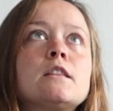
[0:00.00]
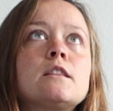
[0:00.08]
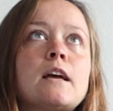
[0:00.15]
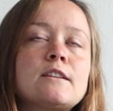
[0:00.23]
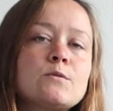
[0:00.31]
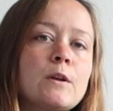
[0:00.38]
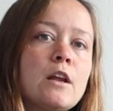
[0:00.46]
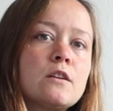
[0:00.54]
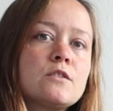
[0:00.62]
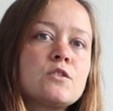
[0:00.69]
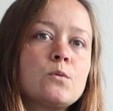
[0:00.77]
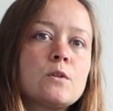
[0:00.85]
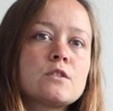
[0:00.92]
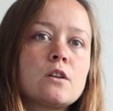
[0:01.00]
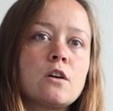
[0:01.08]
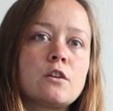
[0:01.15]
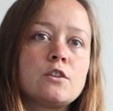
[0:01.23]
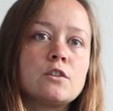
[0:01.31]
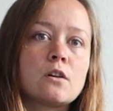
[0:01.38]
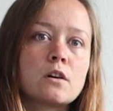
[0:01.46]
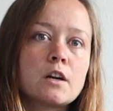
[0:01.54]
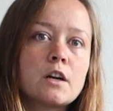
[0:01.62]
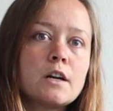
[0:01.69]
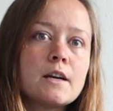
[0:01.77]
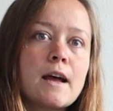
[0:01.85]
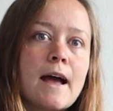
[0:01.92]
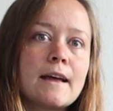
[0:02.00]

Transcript: that's when Hunter was a lot younger,